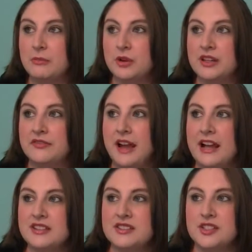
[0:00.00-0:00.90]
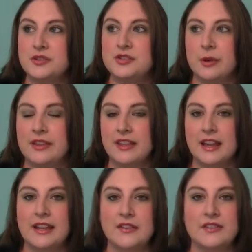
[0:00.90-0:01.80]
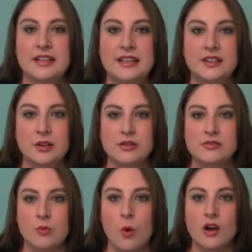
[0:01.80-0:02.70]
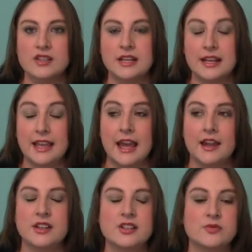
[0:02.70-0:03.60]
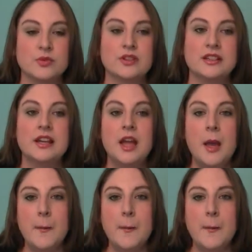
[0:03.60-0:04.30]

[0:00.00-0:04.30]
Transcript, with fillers: pretty fast too, so I think I definitely need to go watch it again and just really